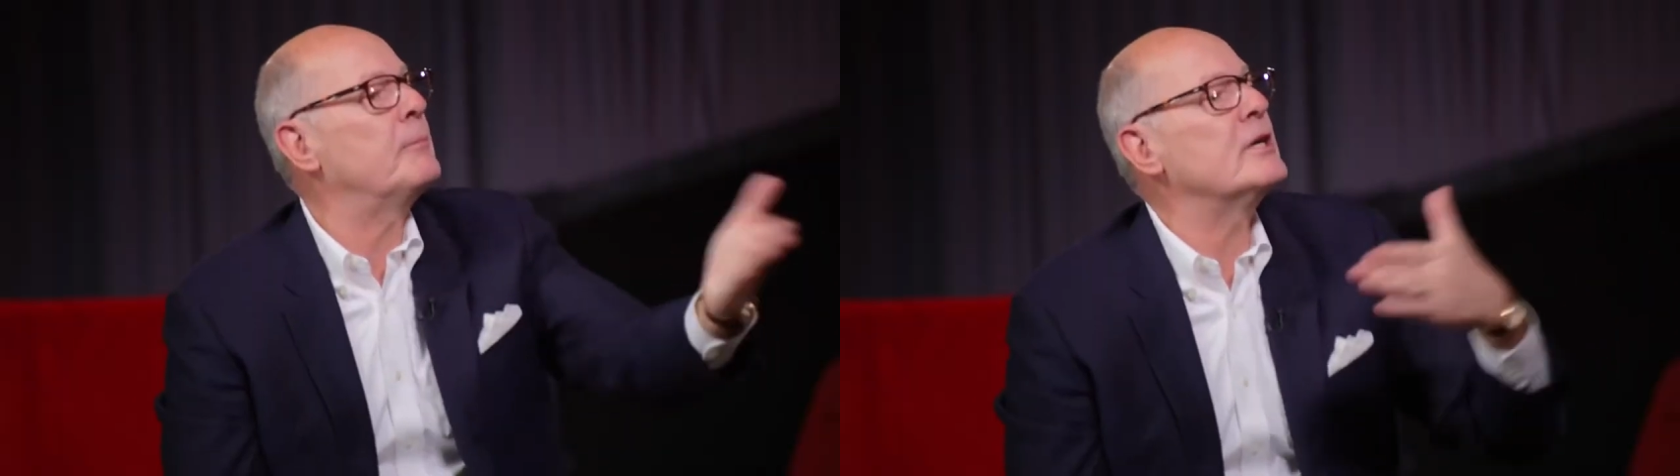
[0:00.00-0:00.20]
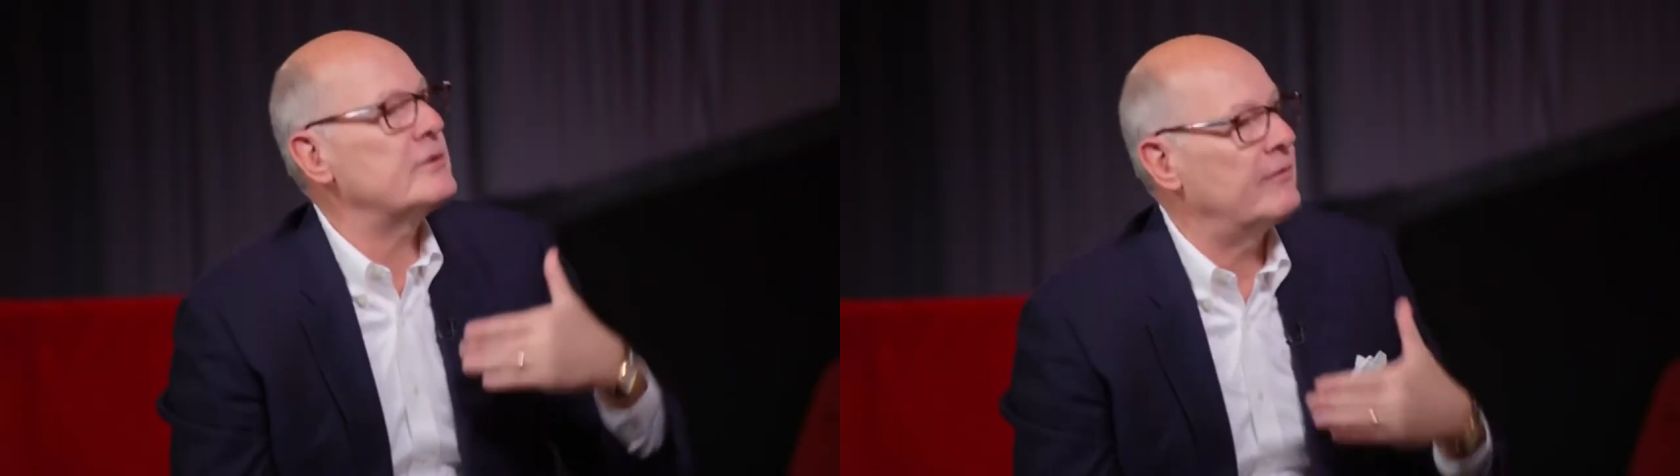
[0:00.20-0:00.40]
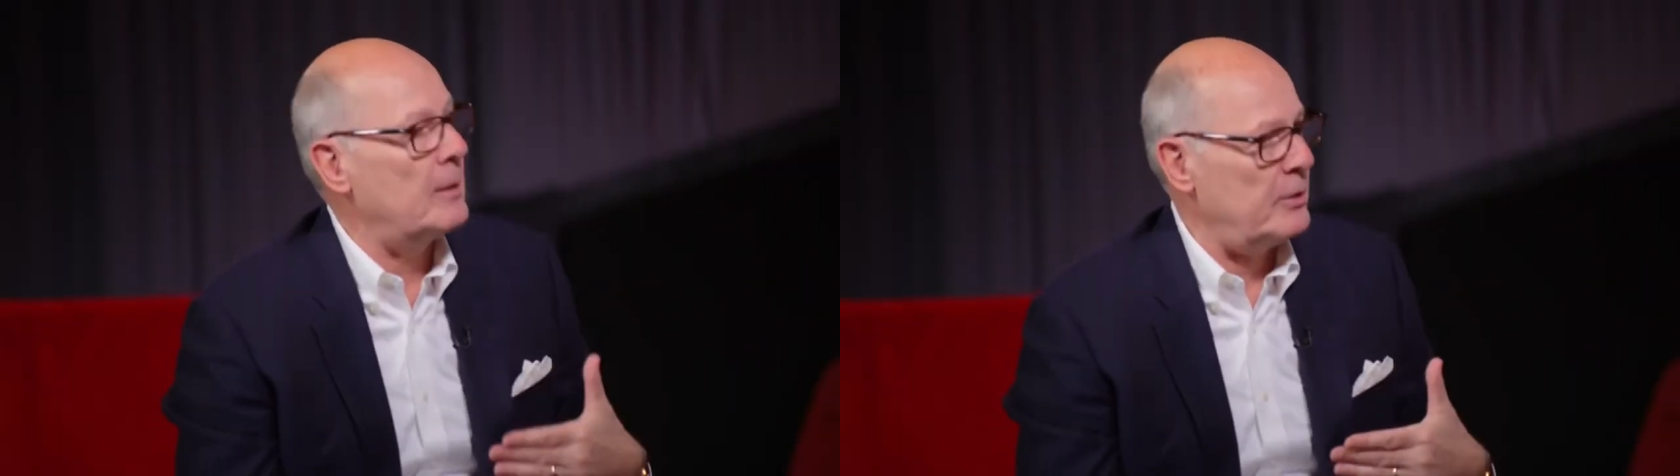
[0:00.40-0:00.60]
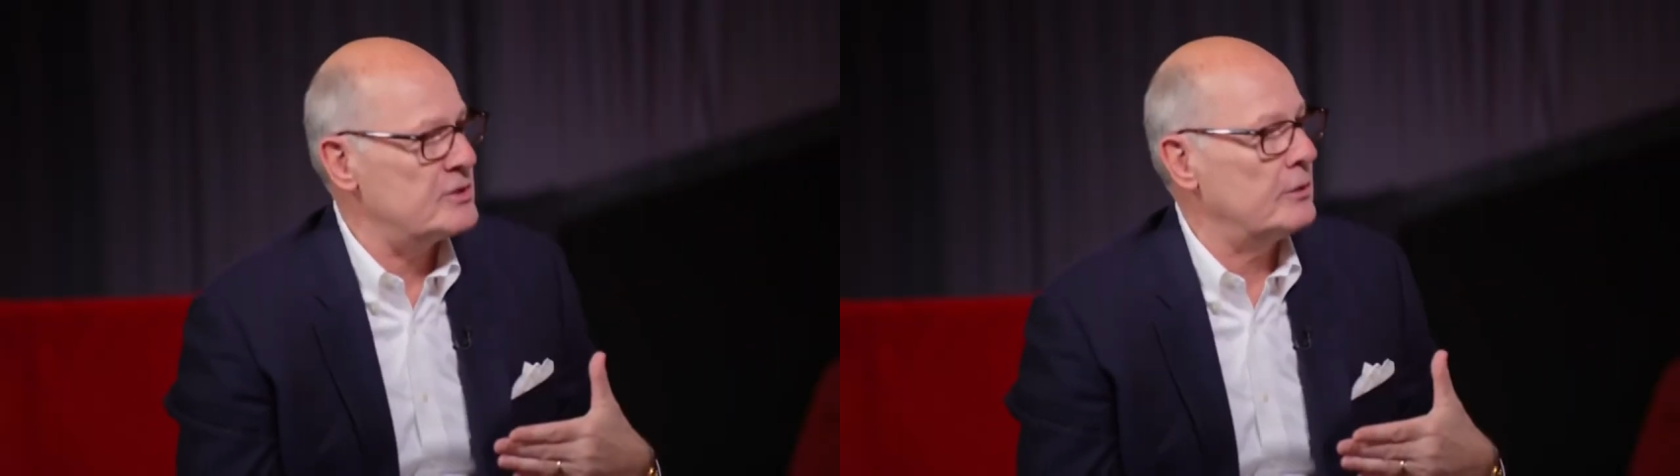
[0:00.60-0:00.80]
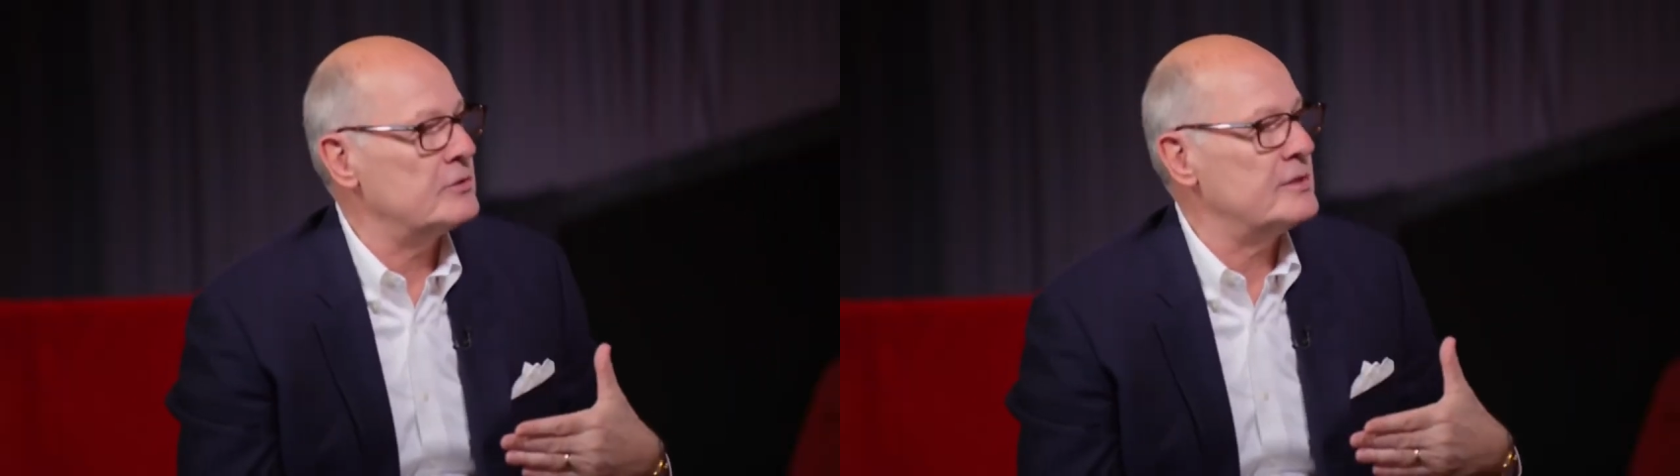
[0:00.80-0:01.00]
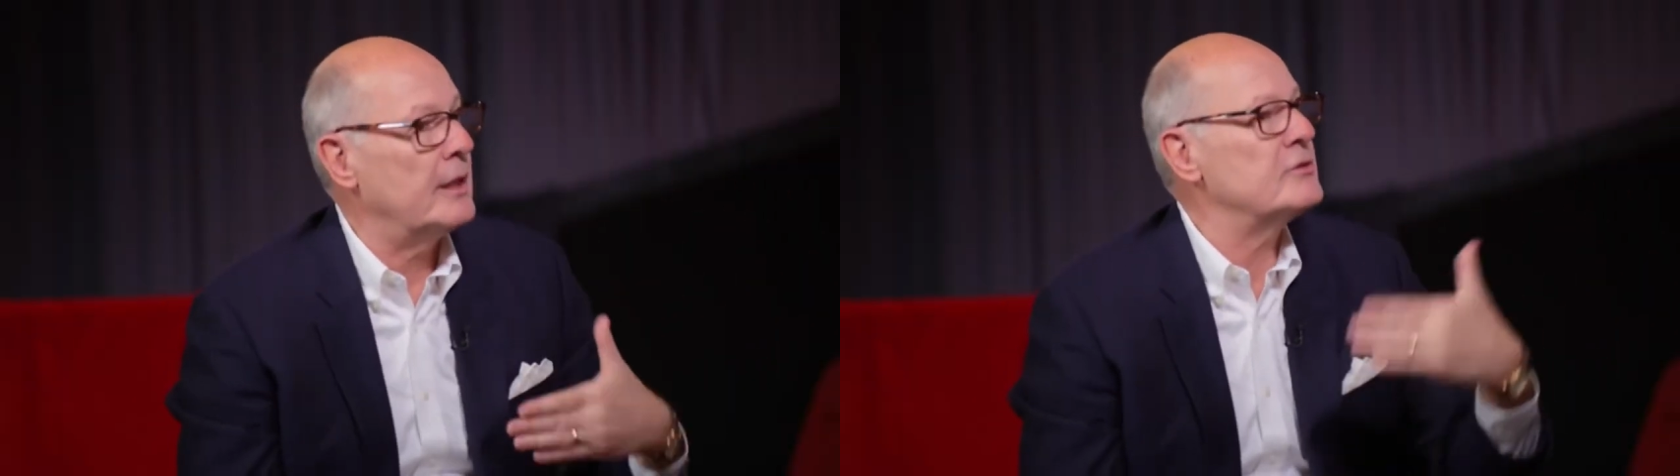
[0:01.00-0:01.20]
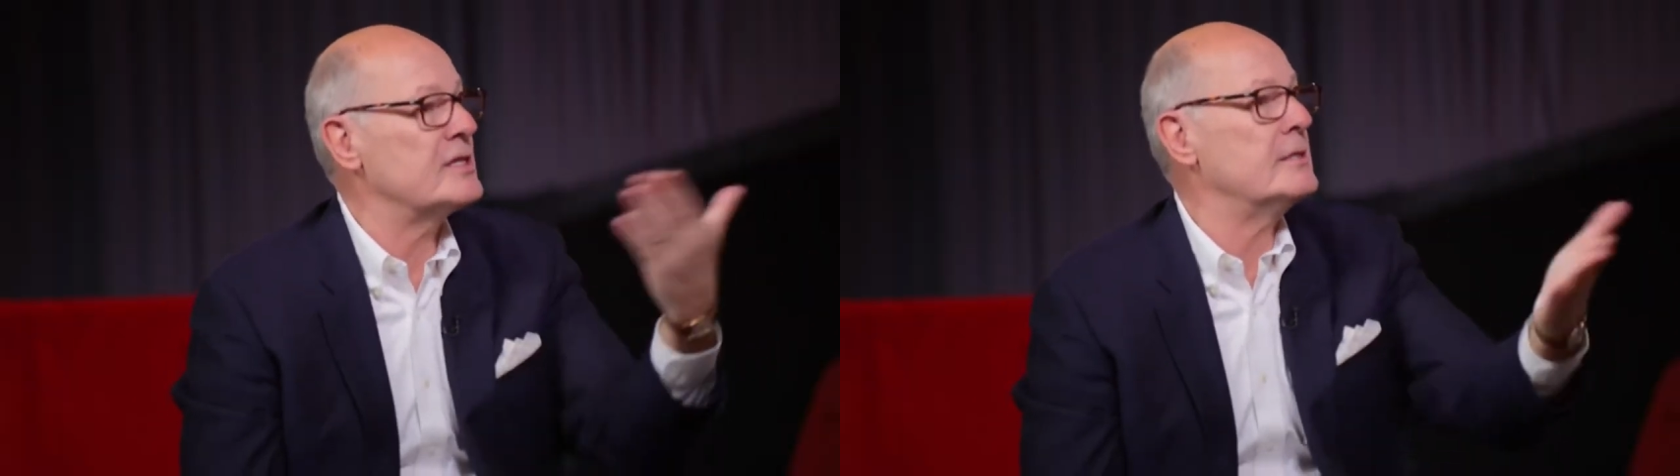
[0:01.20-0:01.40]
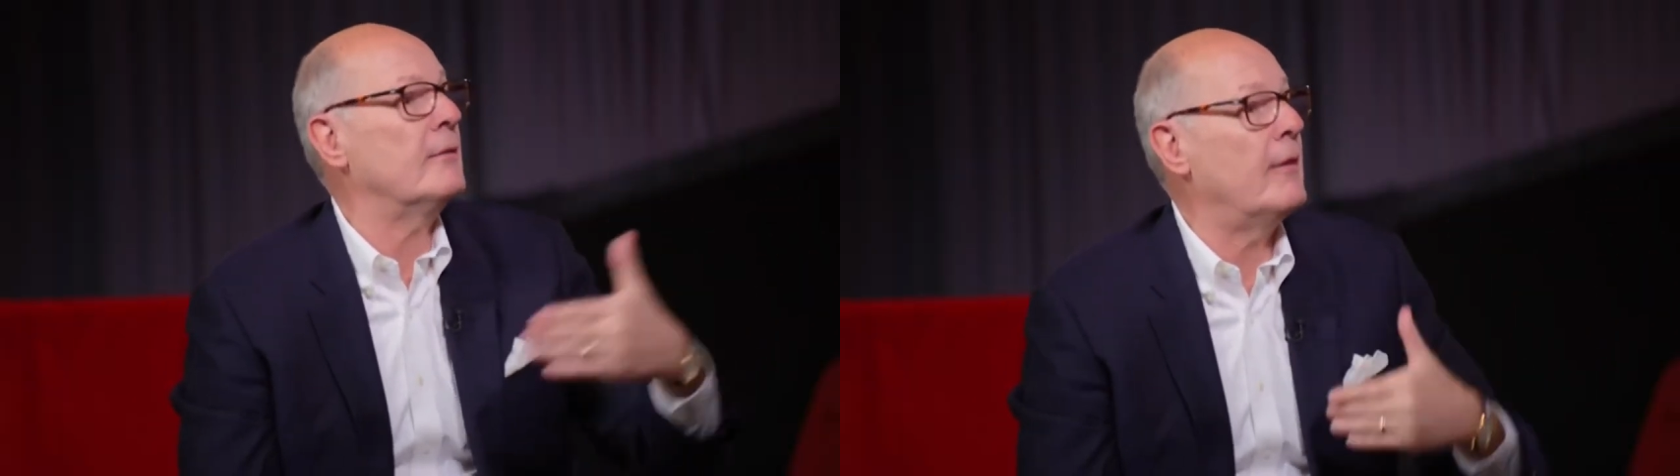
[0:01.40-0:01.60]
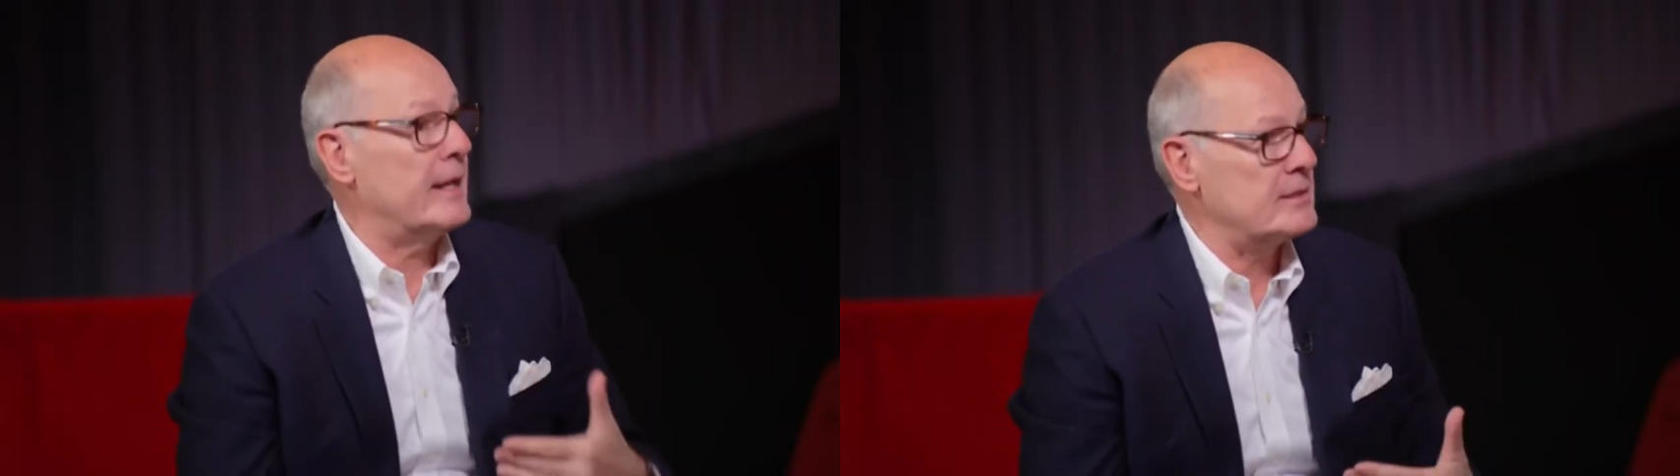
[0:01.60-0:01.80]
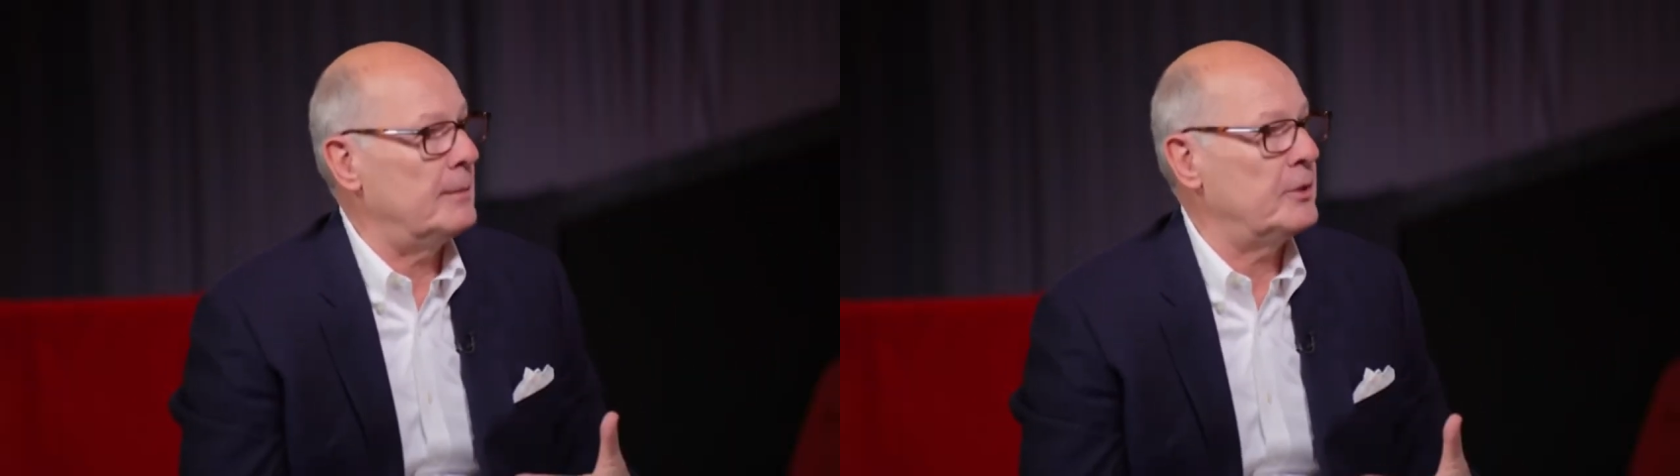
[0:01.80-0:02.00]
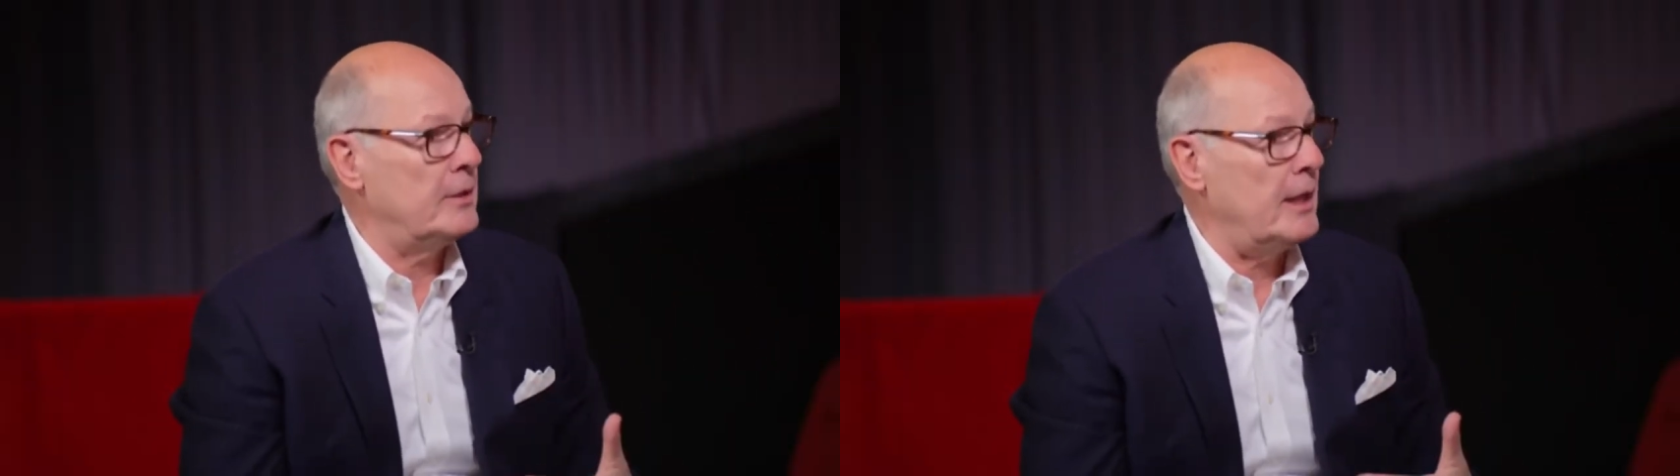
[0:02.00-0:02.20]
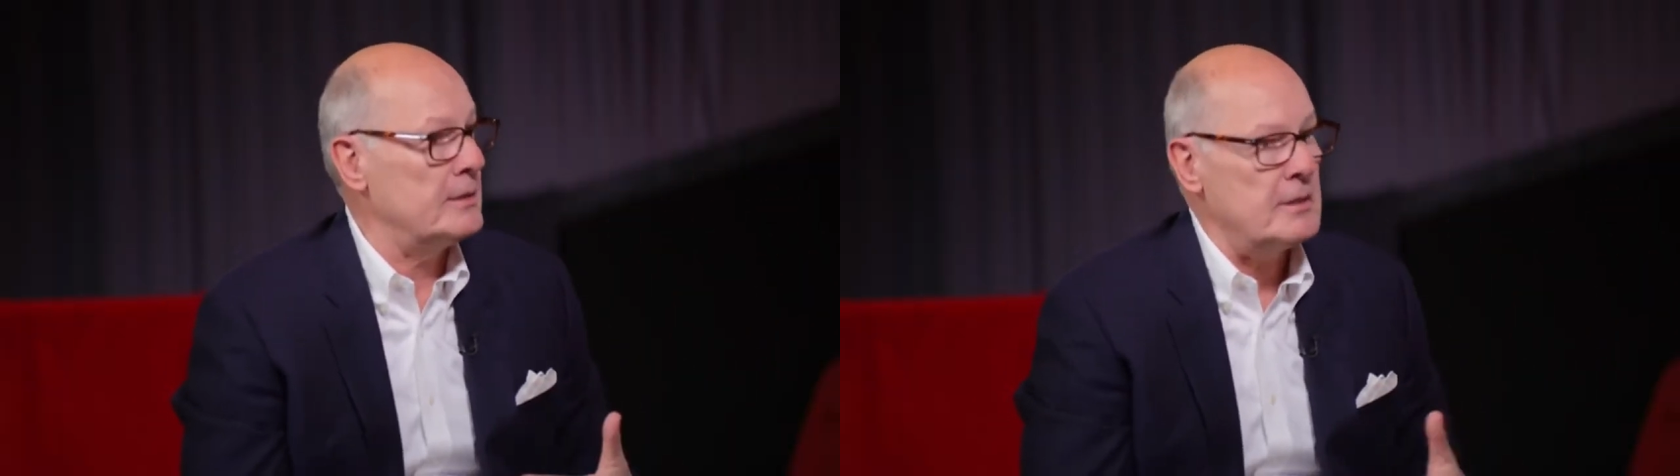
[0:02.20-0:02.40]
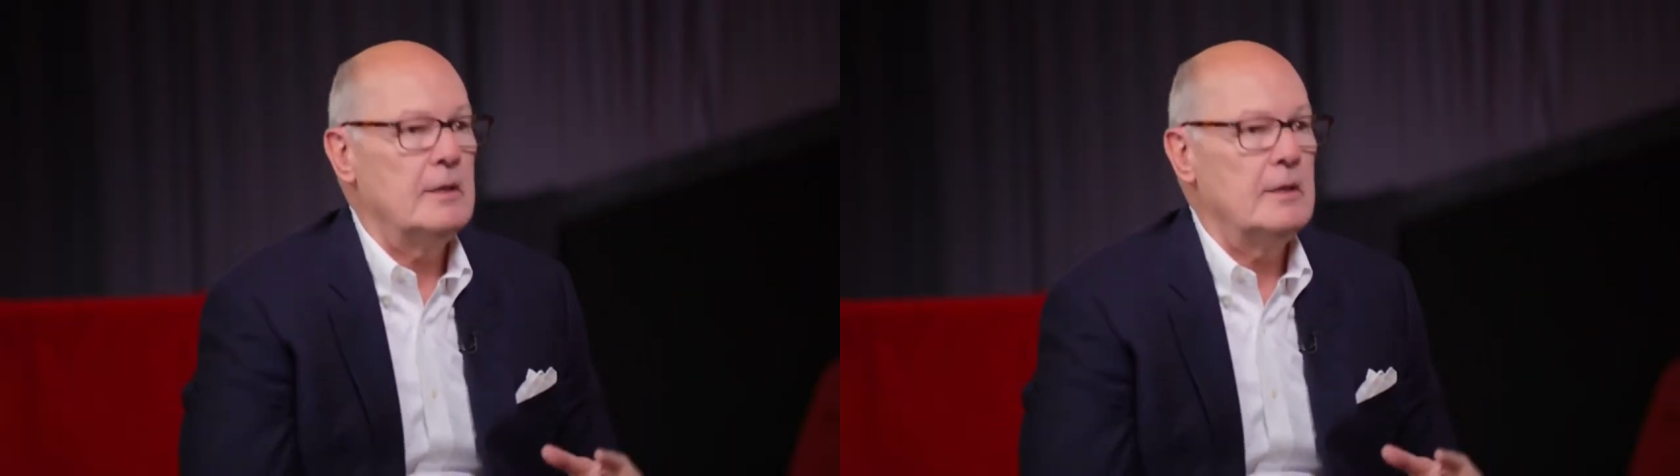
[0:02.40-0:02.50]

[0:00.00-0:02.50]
a bunch of episodes then just in the last couple of days.